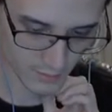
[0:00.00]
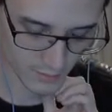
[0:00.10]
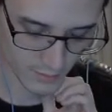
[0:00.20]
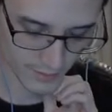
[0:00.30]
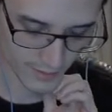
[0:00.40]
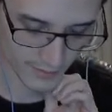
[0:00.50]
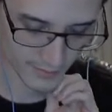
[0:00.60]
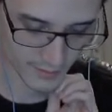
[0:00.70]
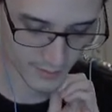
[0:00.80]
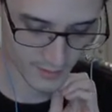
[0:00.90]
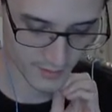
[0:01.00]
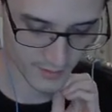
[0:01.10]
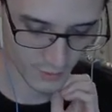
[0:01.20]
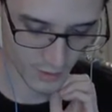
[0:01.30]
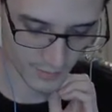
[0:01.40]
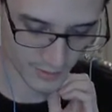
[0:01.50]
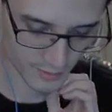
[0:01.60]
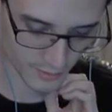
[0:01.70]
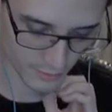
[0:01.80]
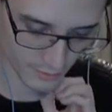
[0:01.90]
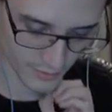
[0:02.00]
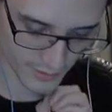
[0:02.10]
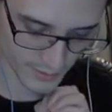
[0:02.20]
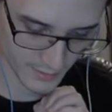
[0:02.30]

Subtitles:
Okay. So I'm gonna do hit